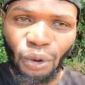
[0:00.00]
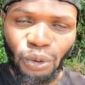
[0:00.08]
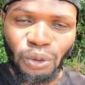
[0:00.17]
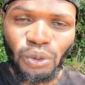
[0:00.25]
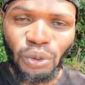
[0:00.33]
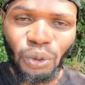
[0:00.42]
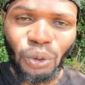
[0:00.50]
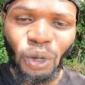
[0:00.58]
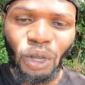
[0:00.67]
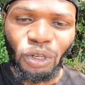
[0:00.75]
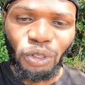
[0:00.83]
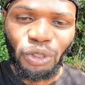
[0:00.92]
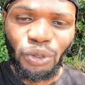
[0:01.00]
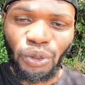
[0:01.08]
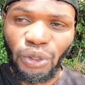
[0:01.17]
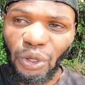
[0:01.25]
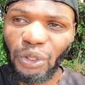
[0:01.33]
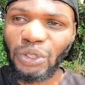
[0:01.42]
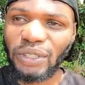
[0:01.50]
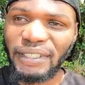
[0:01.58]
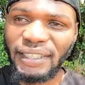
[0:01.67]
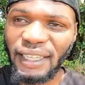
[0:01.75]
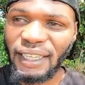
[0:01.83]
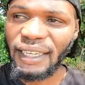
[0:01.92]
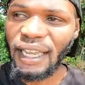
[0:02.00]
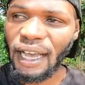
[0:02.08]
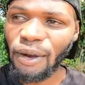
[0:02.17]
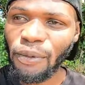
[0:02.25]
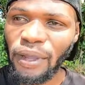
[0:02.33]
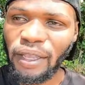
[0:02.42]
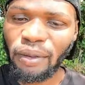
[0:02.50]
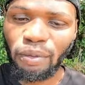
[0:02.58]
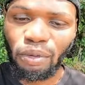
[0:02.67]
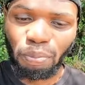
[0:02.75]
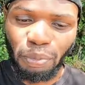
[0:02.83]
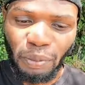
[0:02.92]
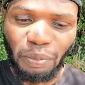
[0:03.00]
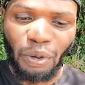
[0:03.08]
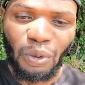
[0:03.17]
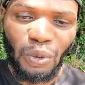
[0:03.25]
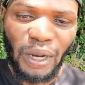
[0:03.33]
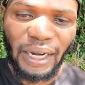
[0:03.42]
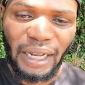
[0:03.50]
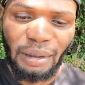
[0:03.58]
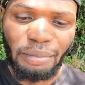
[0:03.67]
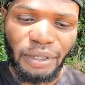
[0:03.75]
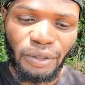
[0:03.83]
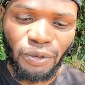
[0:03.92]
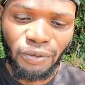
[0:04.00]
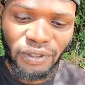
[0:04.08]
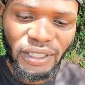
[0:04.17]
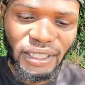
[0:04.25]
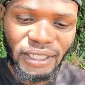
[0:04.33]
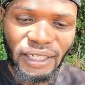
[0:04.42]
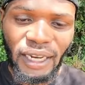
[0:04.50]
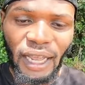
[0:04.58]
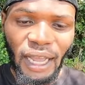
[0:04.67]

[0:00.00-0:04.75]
Also, you should not send away people who are coming to visit